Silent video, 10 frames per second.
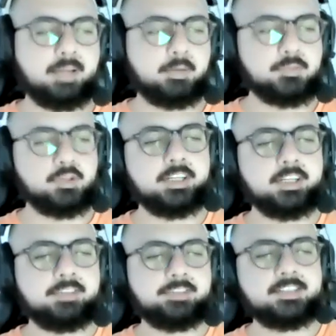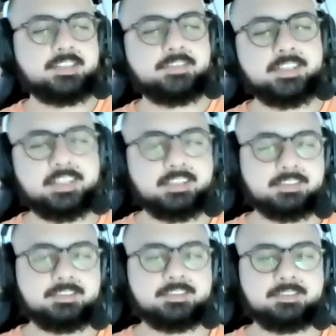I'm sorry if it's a very
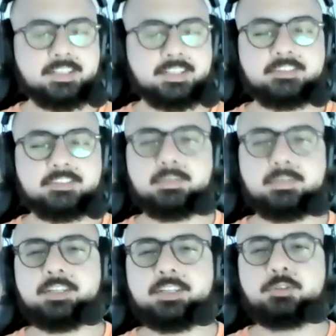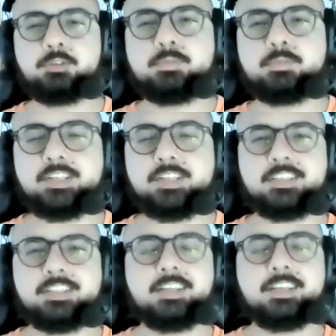extremely noob
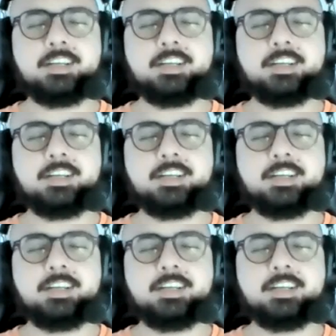question,